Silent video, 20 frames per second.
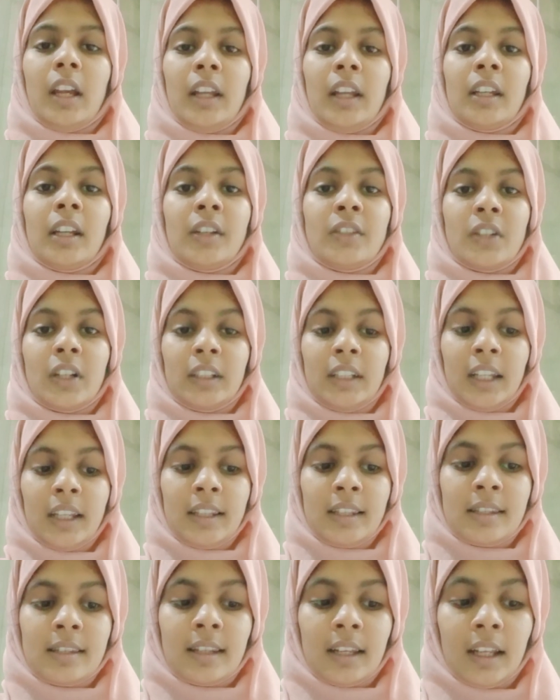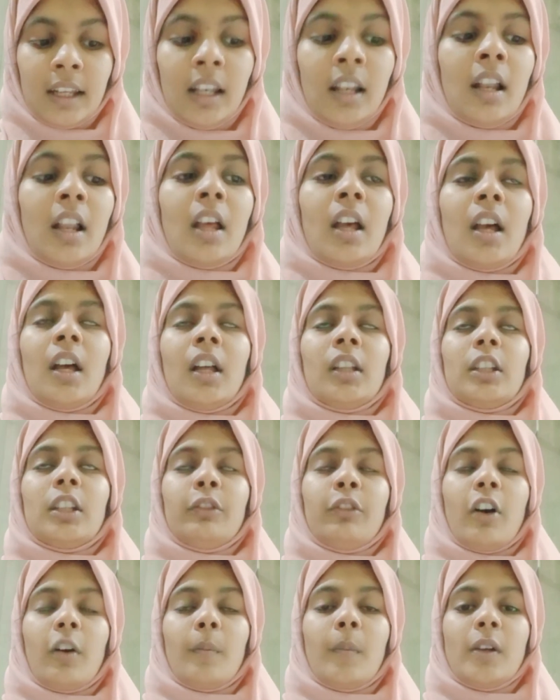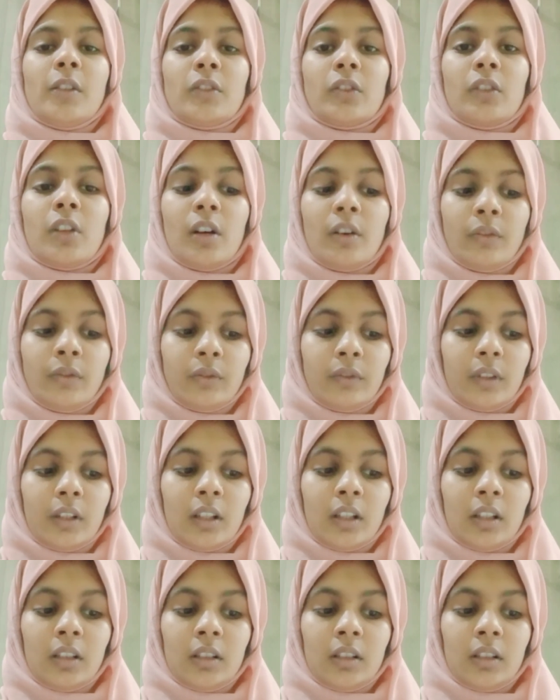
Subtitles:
energetic cell. The formation of